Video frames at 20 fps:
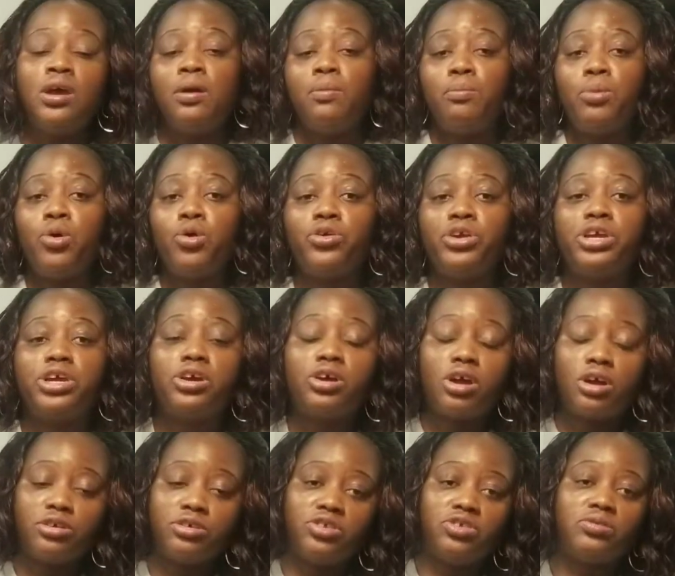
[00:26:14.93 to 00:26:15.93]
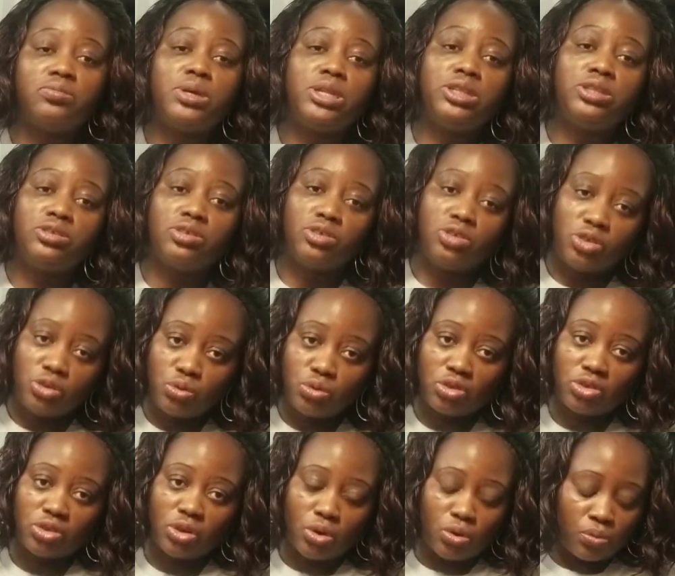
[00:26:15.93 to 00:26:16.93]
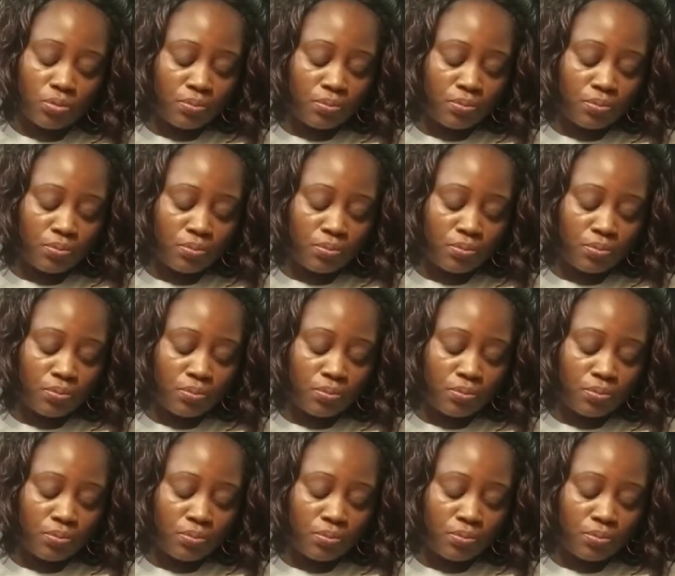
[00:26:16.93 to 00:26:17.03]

more encouragement to do so.